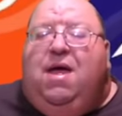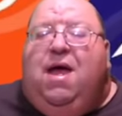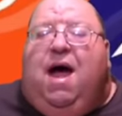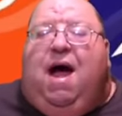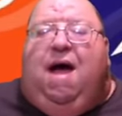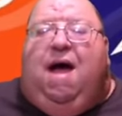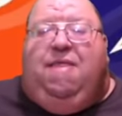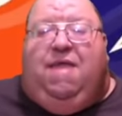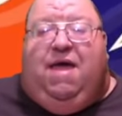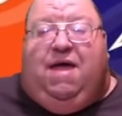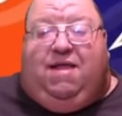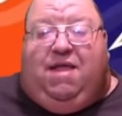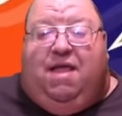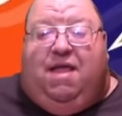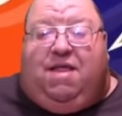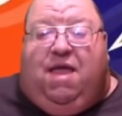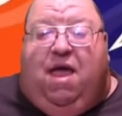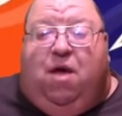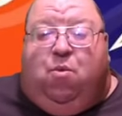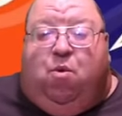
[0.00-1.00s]
I think that
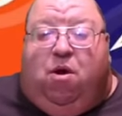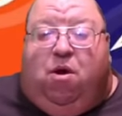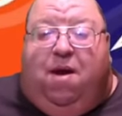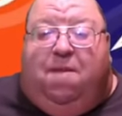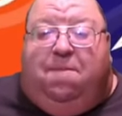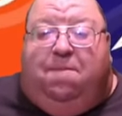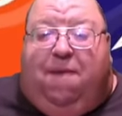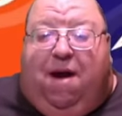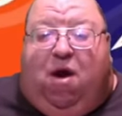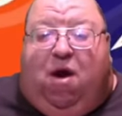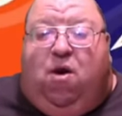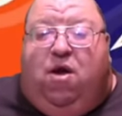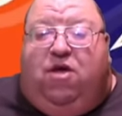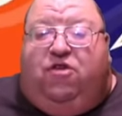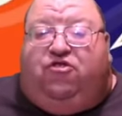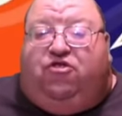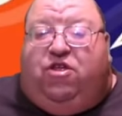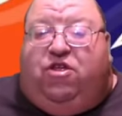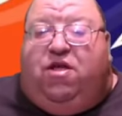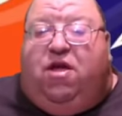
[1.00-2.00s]
they were
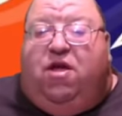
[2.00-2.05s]
embarrassed